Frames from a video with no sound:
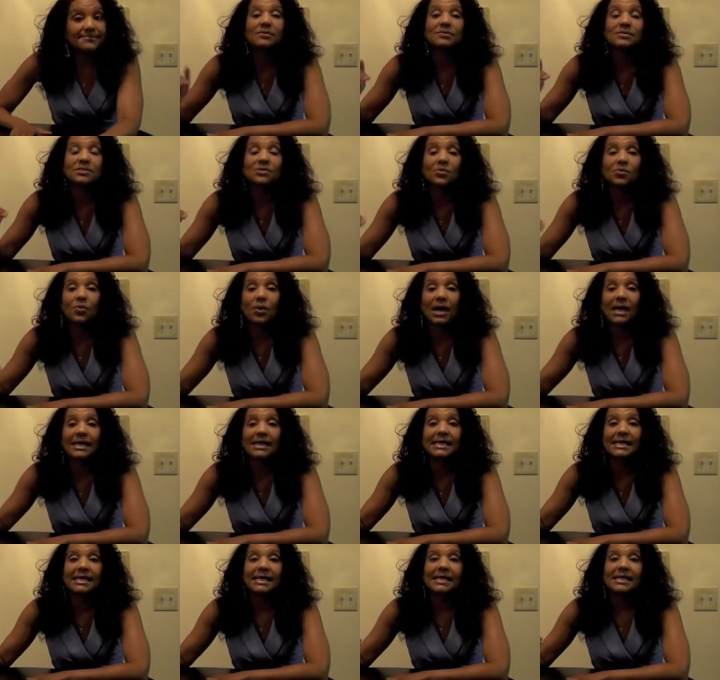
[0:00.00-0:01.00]
It was a
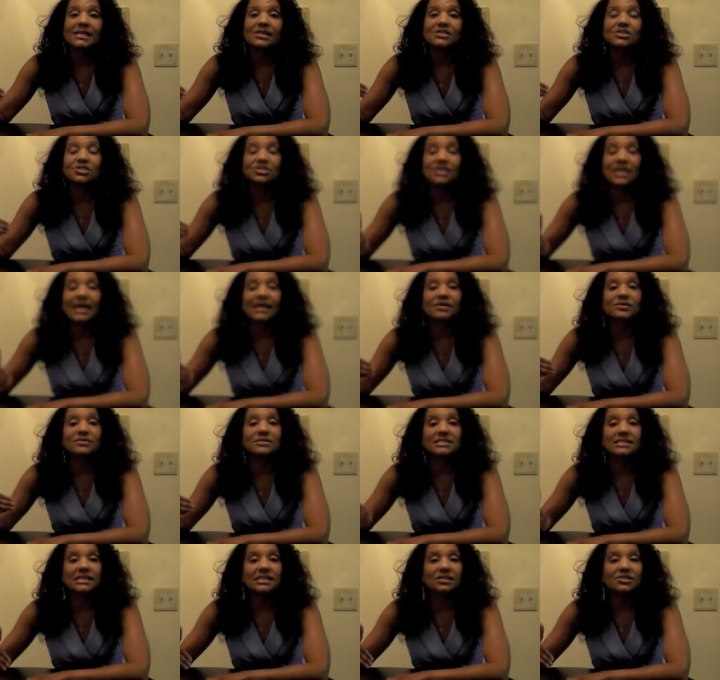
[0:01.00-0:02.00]
white shadow
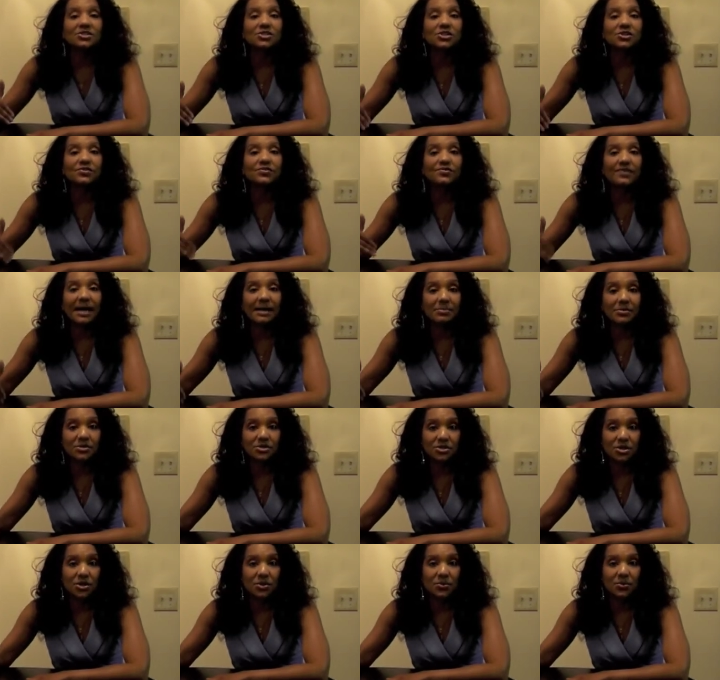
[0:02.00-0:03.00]
signature fabric
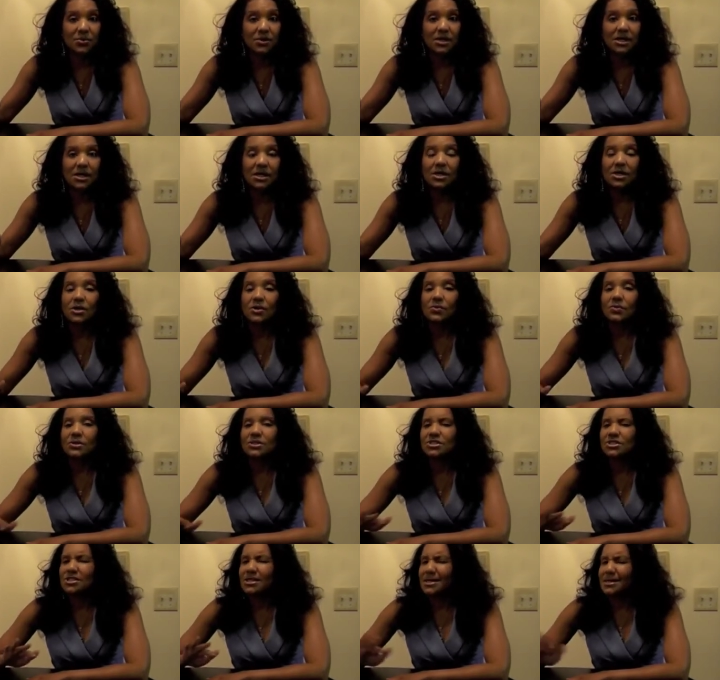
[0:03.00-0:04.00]
tote,
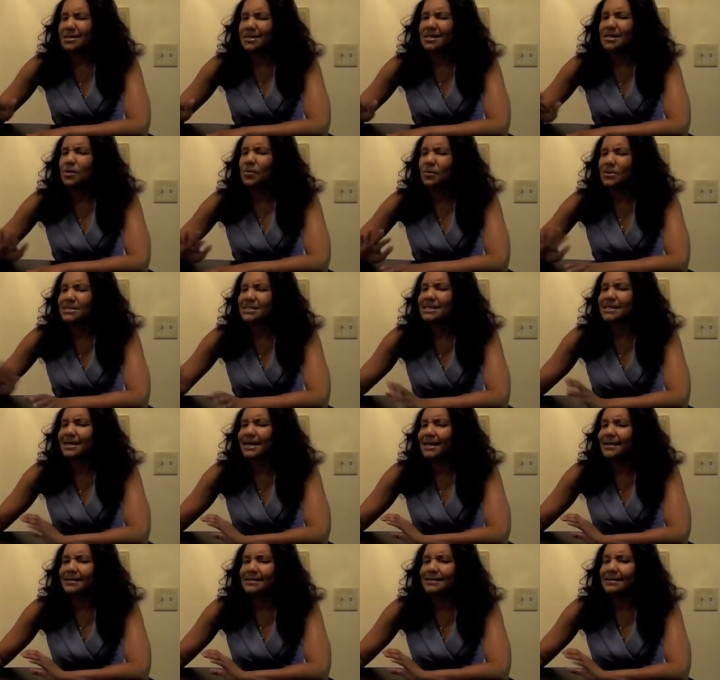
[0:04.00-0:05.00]
which, you know, once I
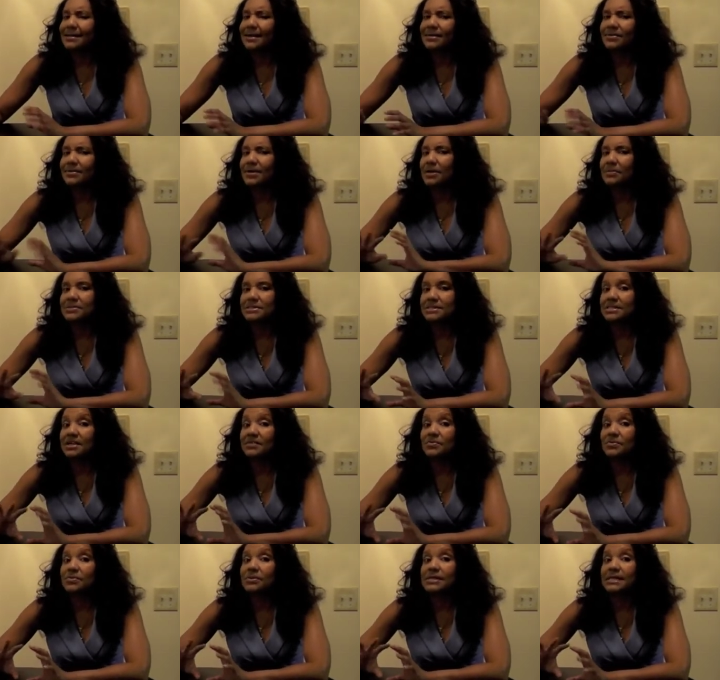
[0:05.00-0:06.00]
got into leather, I was
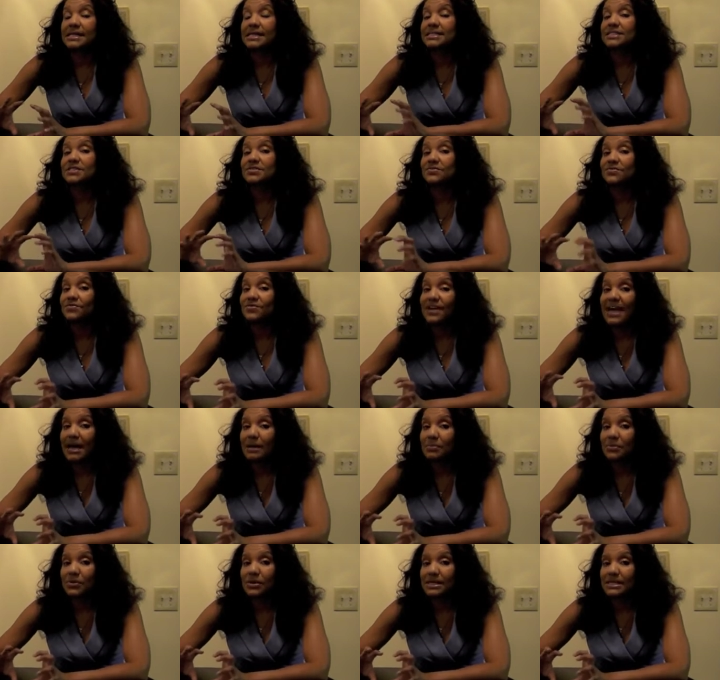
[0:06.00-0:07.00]
never really into
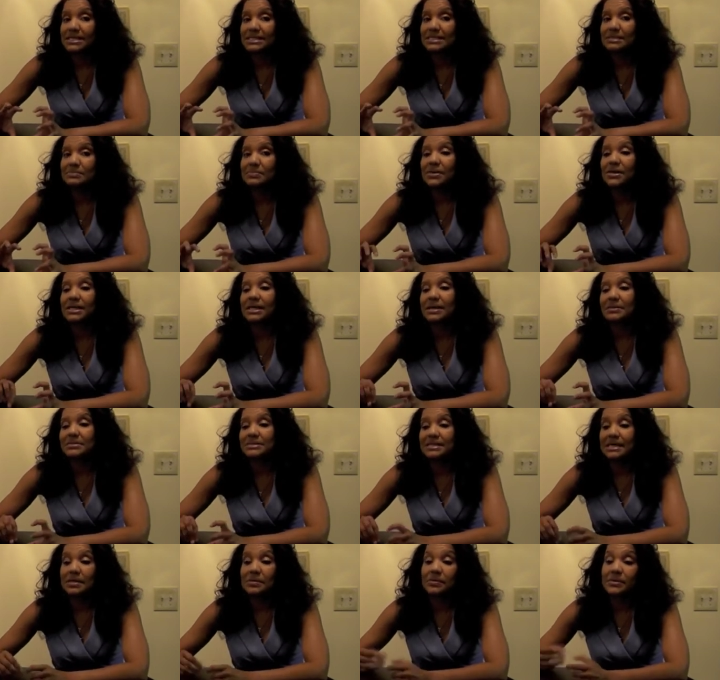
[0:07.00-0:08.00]
fabrics, but I
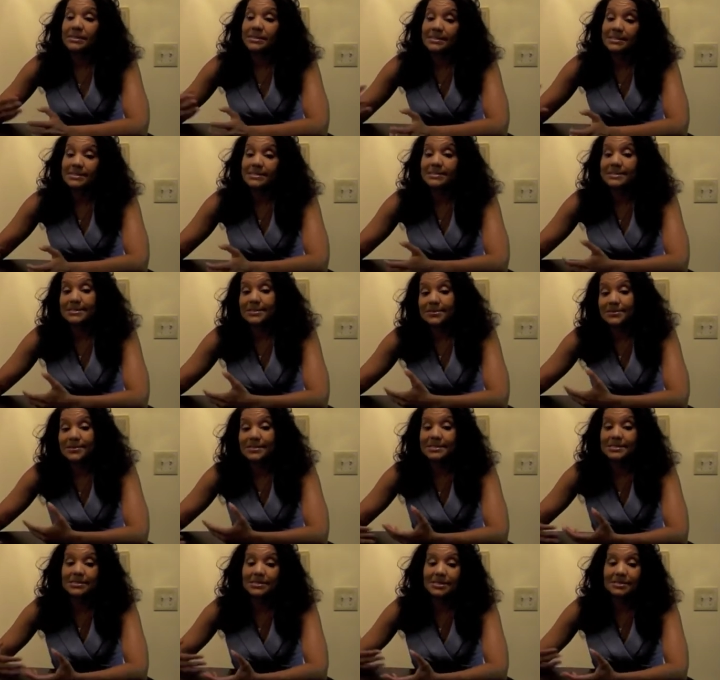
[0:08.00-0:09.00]
was like, well, this is a
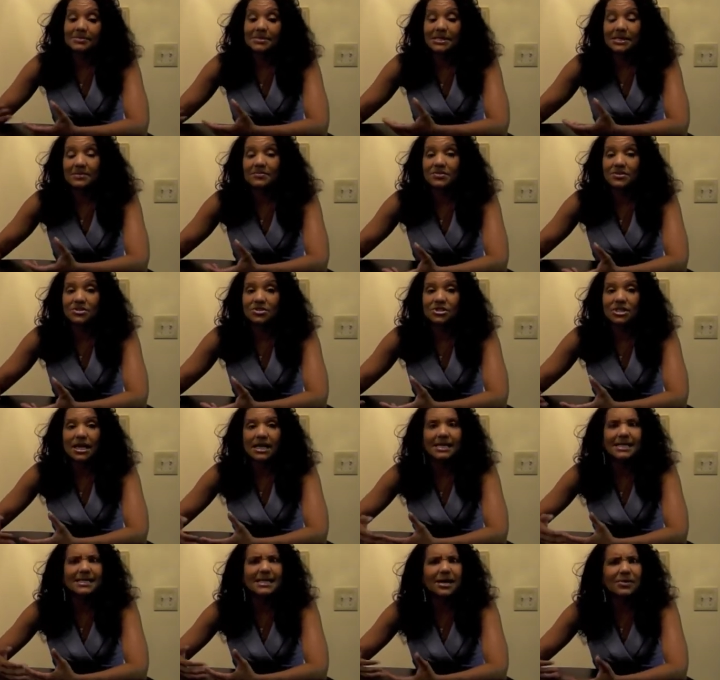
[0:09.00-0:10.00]
Dooney, so let me give it a
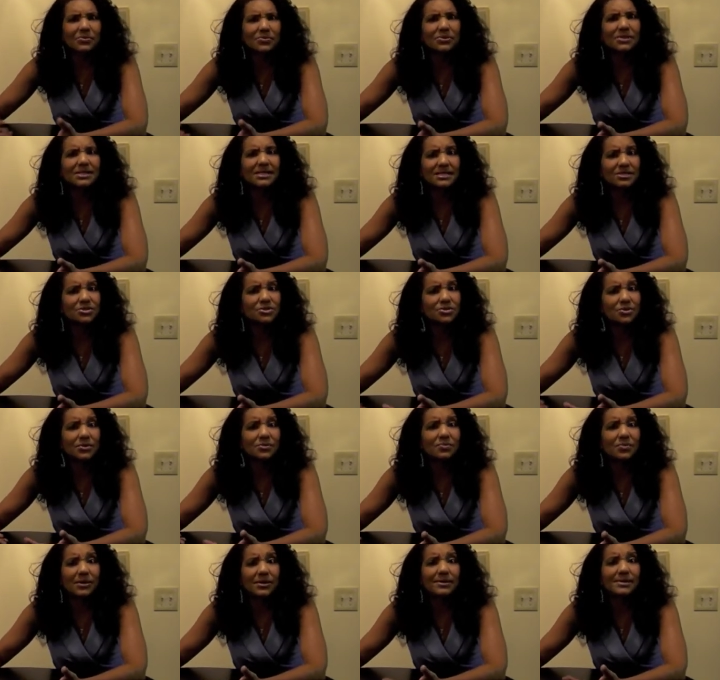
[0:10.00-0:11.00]
shot. And I really
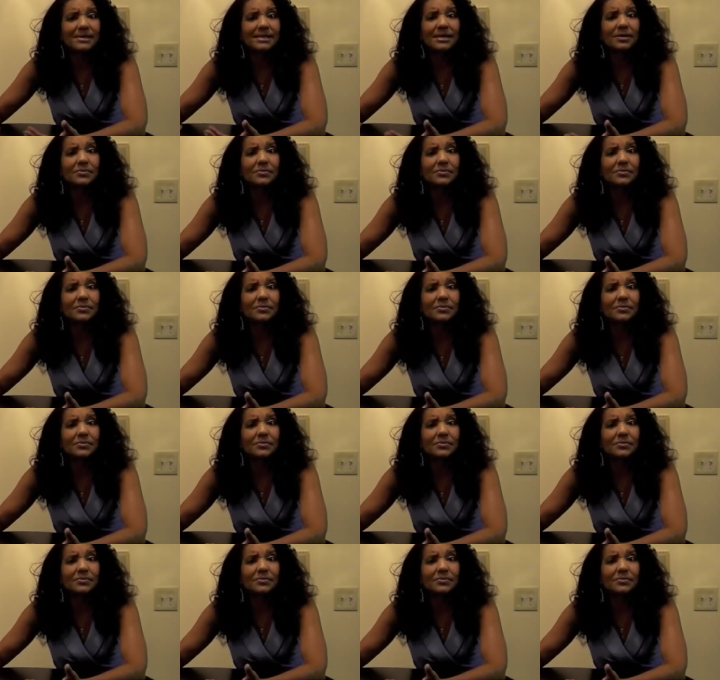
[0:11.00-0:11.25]
enjoyed wearing it.